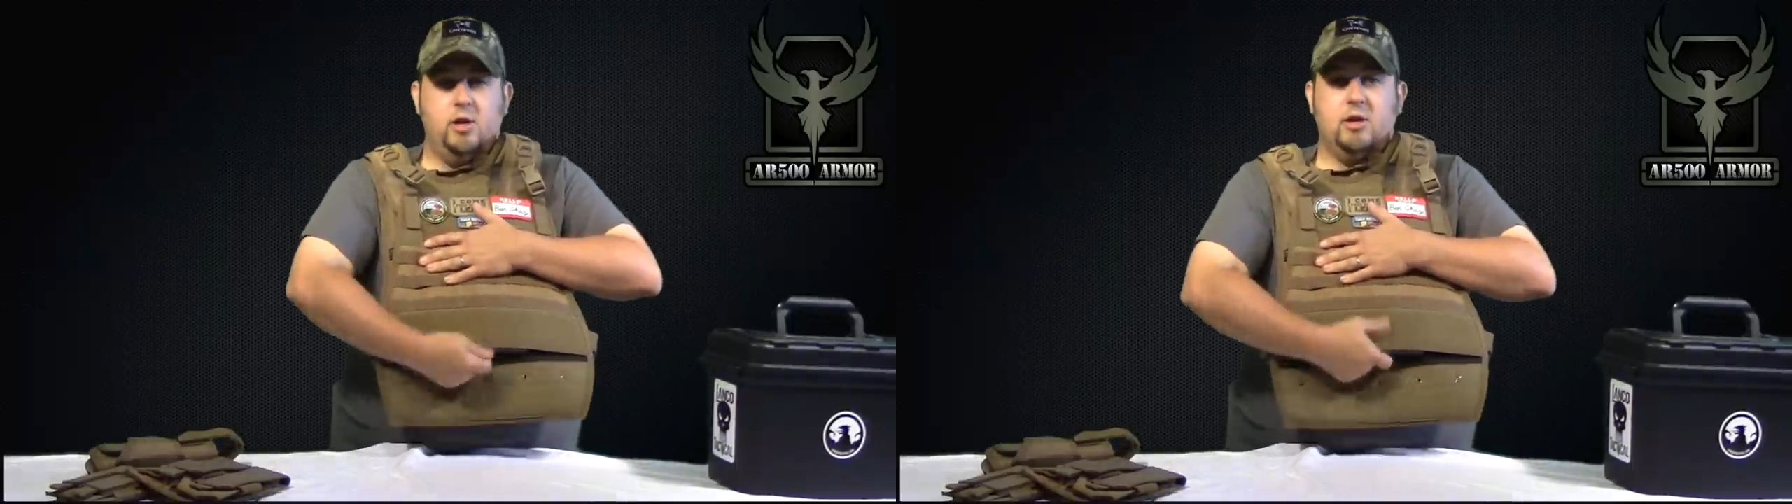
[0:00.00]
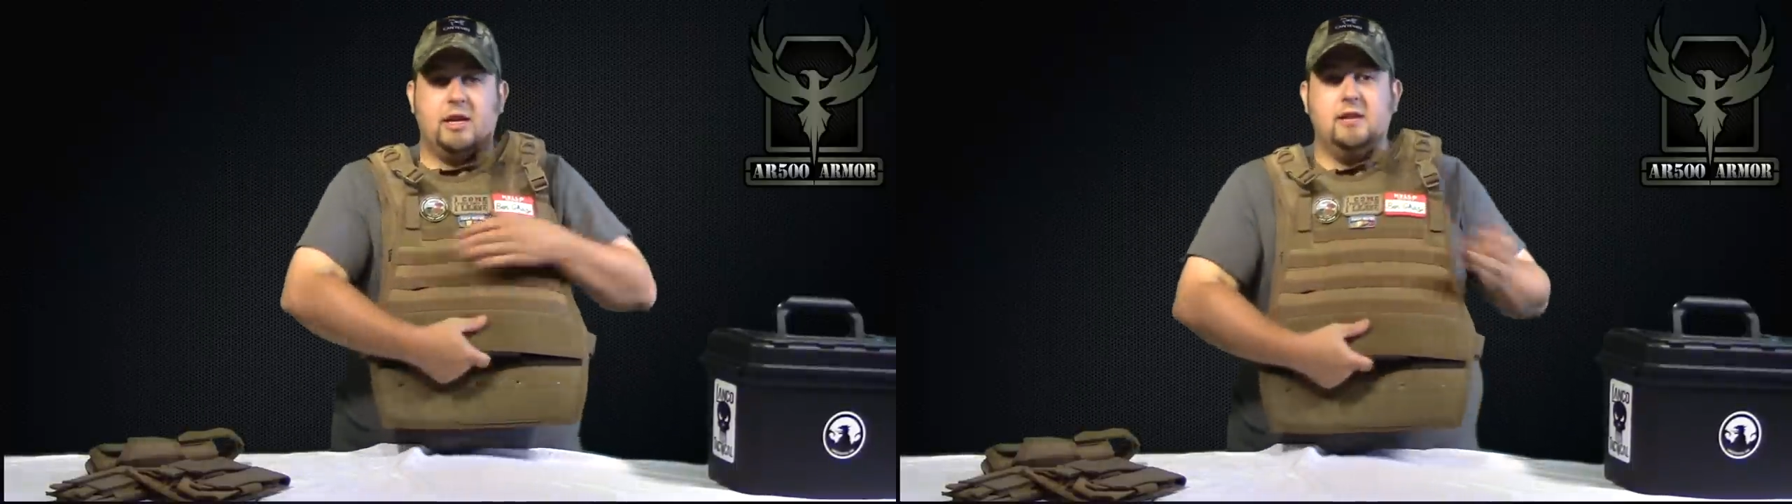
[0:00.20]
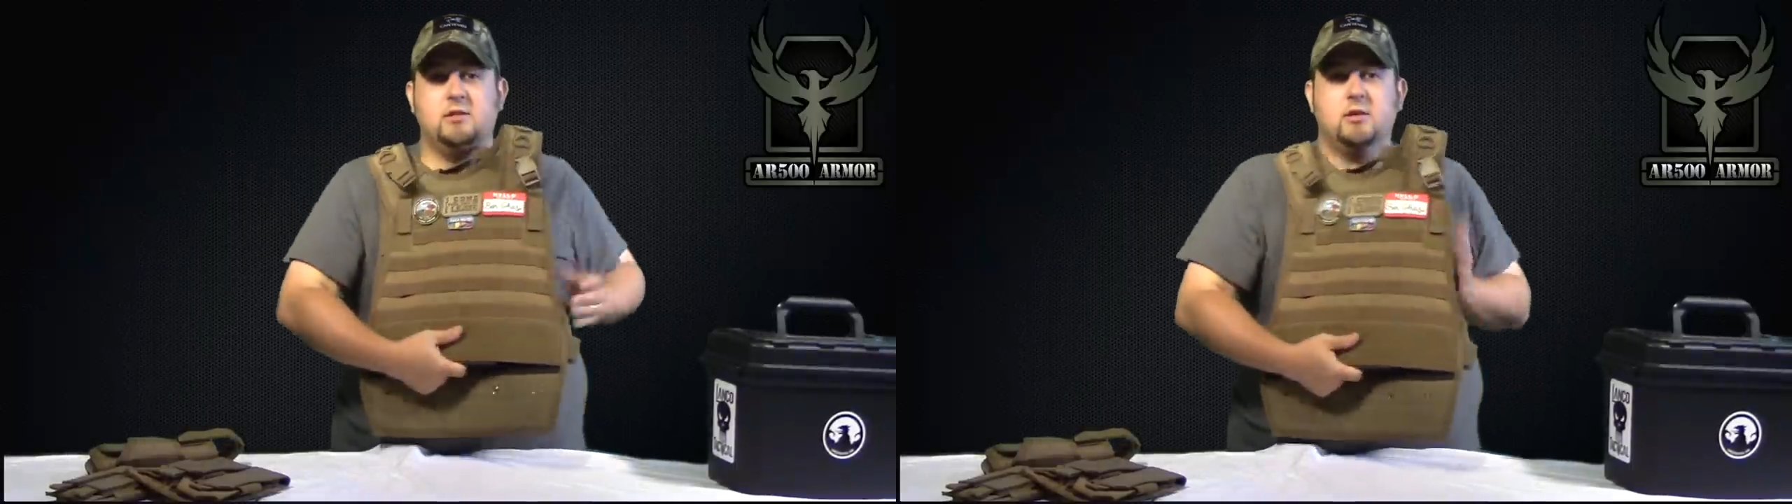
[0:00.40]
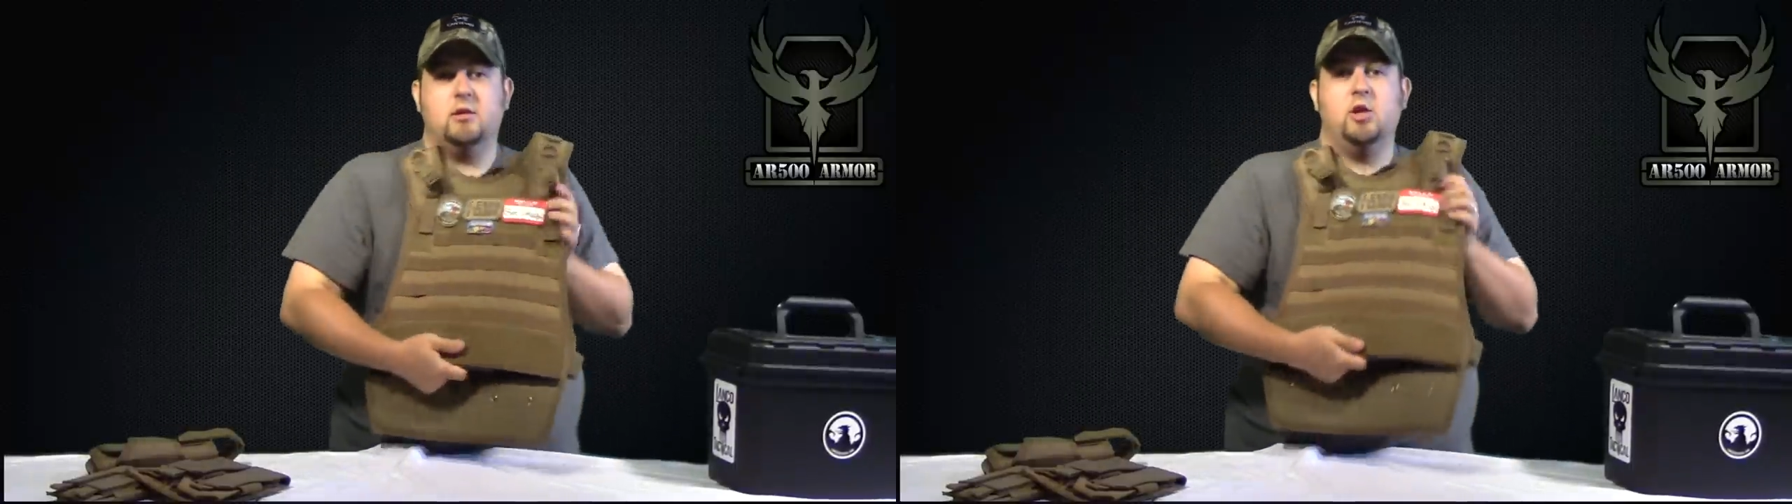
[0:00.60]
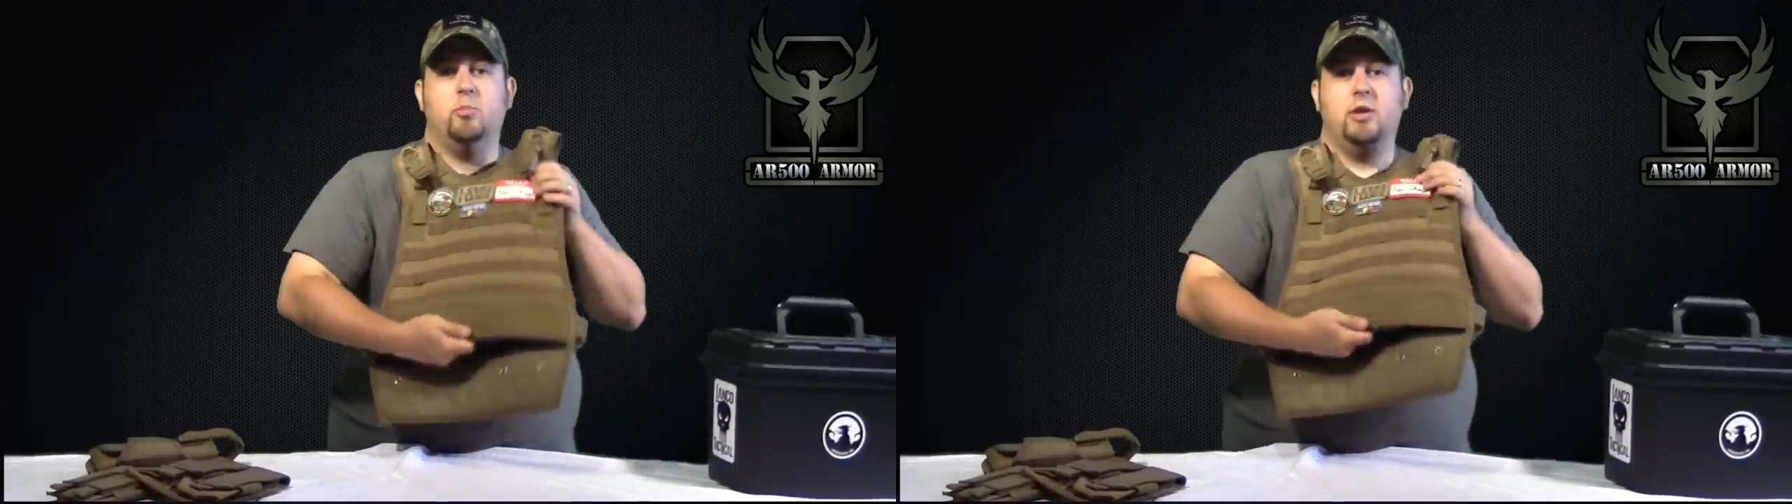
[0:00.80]
and you can
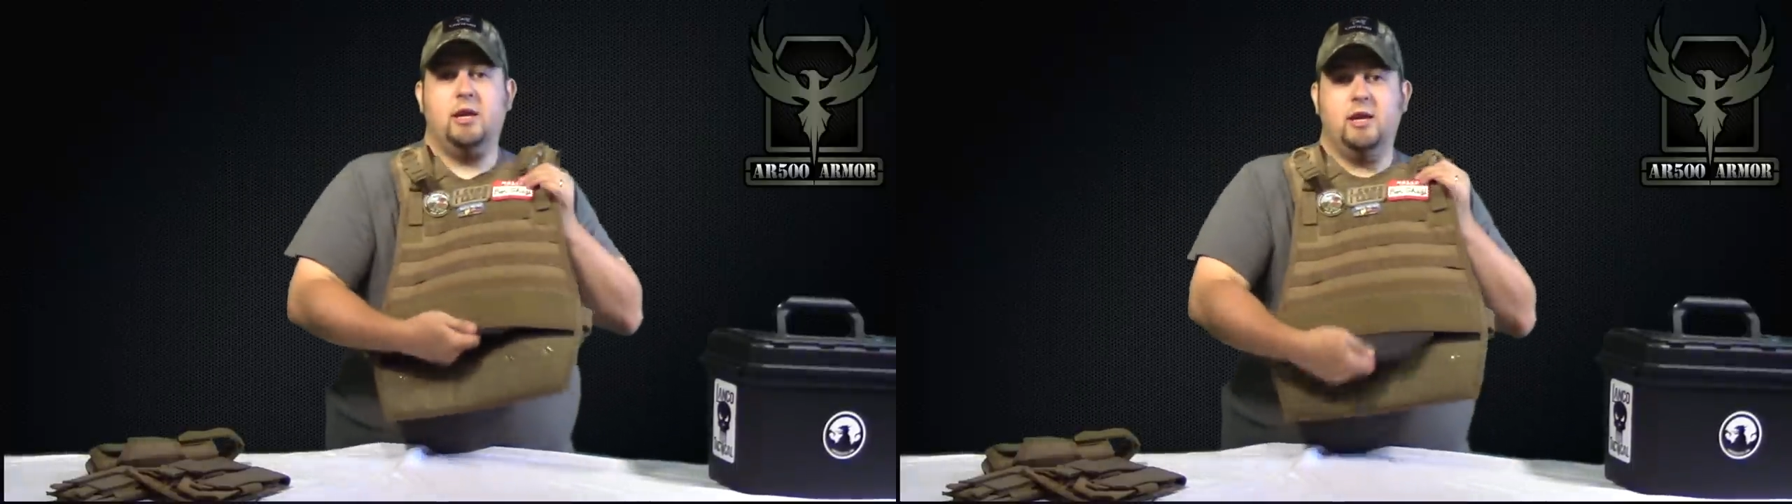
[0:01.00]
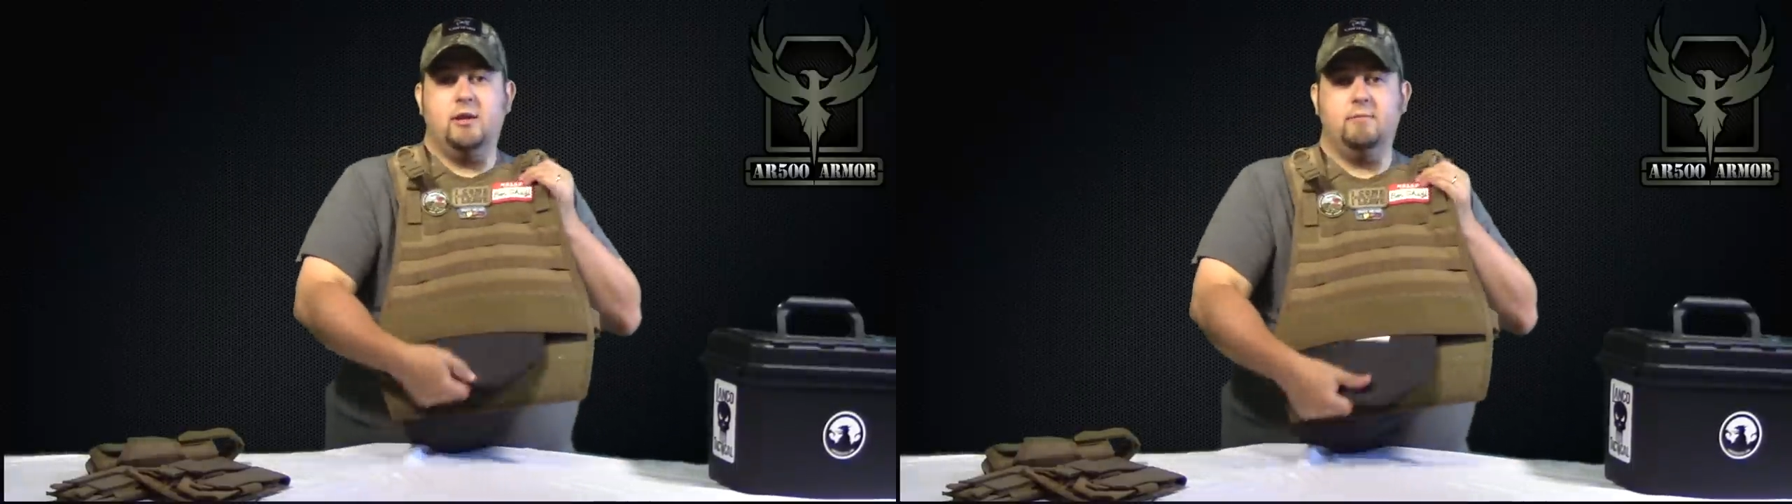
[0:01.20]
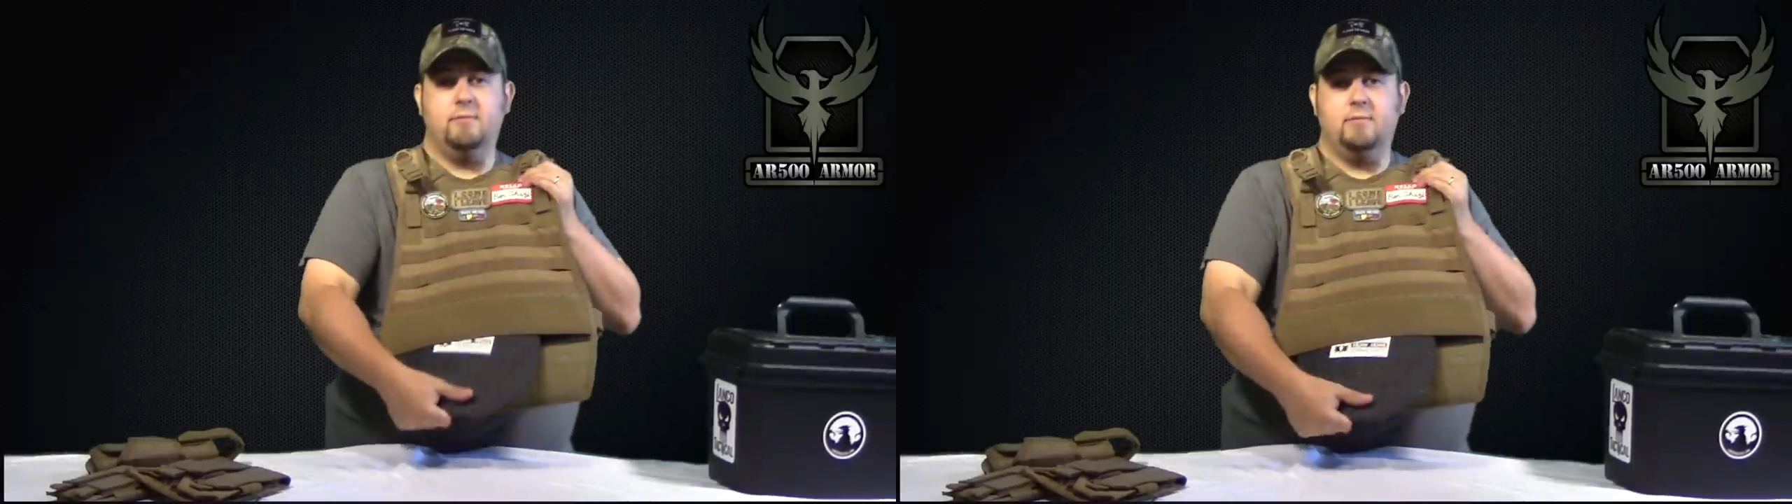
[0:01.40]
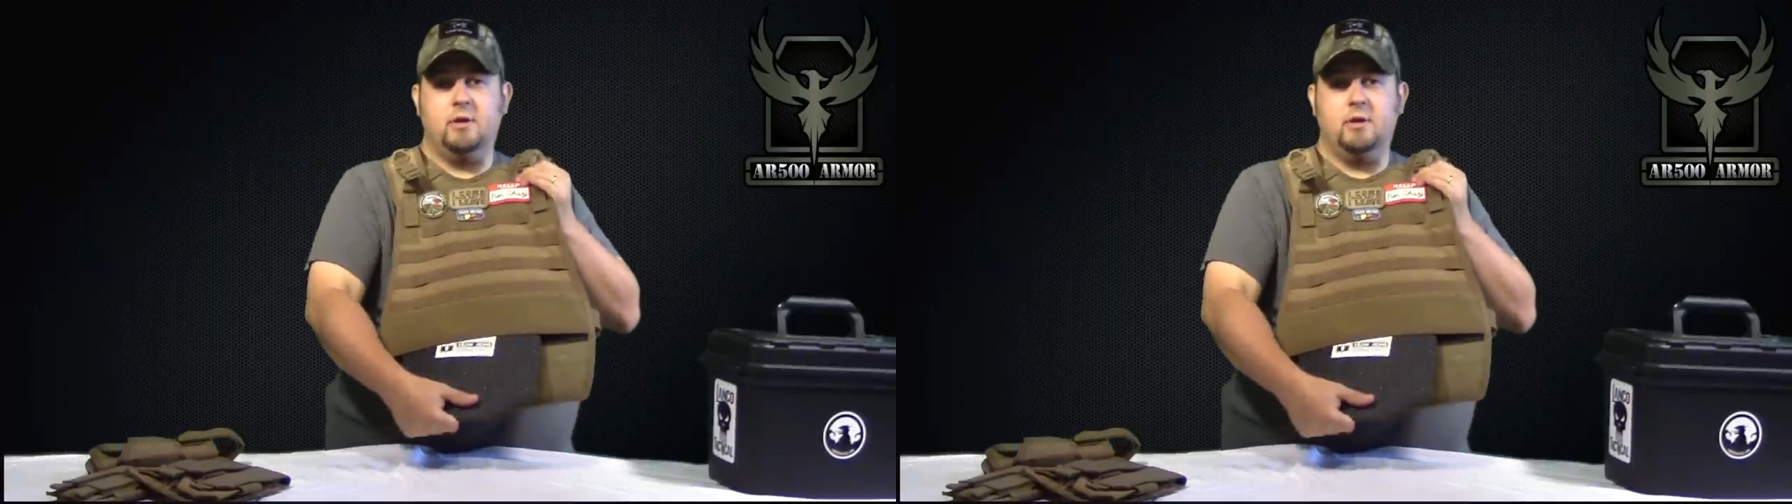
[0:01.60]
insert your plate in